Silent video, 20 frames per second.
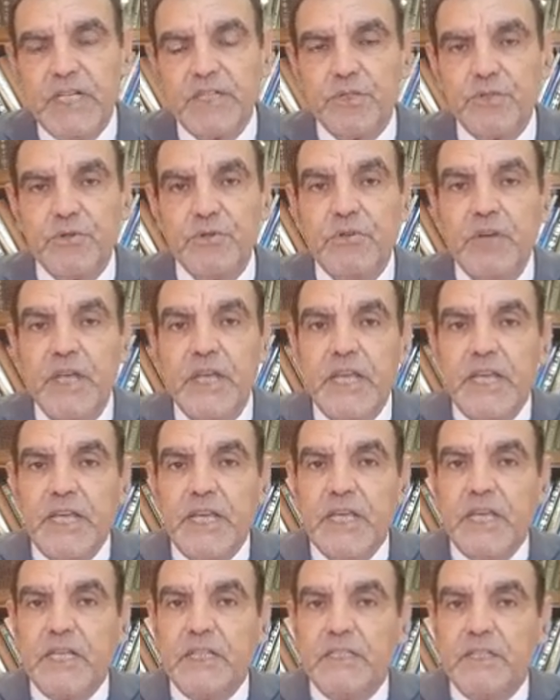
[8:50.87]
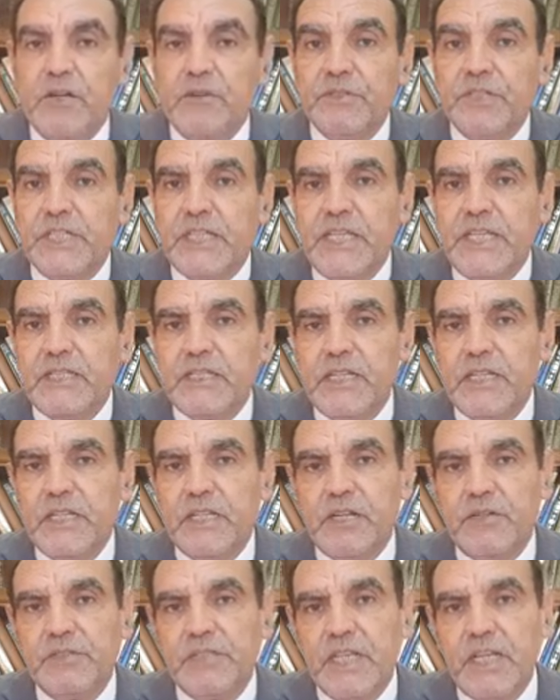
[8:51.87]
And so don't get
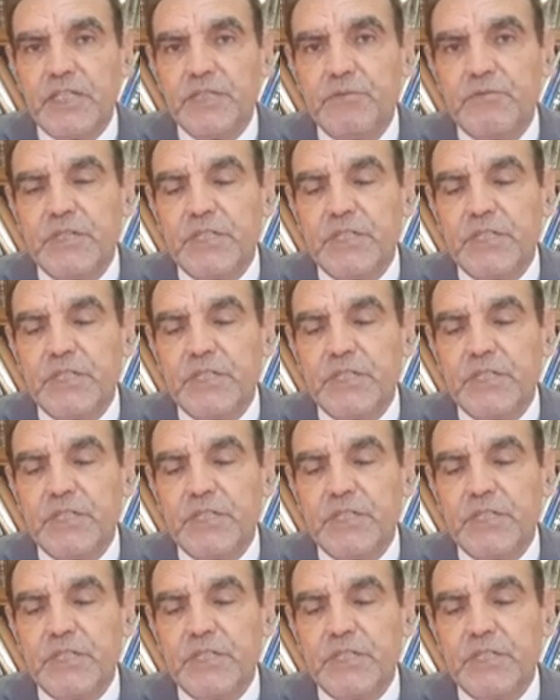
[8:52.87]
in contact